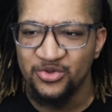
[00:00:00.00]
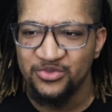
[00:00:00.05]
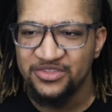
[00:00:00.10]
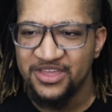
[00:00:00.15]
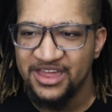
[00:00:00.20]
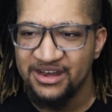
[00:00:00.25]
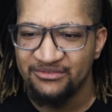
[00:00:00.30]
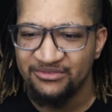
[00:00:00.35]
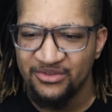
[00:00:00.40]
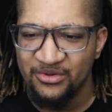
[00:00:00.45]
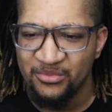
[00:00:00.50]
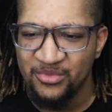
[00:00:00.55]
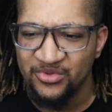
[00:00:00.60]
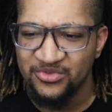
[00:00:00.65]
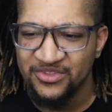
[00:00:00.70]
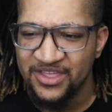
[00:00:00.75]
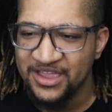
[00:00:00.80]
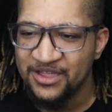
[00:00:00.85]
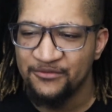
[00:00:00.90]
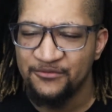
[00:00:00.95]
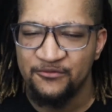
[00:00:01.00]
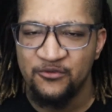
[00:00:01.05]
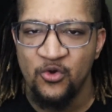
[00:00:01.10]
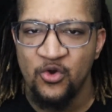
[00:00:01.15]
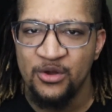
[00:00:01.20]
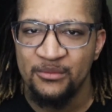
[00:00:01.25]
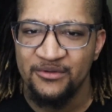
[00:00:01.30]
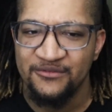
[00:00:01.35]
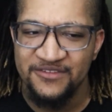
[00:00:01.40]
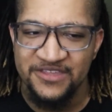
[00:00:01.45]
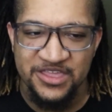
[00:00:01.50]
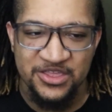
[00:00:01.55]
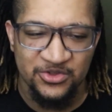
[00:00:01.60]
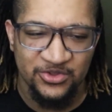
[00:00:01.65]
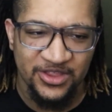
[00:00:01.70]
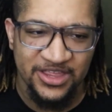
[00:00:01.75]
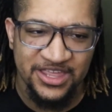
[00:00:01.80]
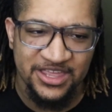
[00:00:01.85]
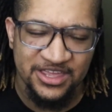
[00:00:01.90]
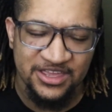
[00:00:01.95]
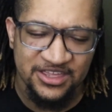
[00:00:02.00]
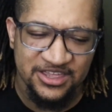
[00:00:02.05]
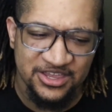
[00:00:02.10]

it's kind of almost like a form of healing,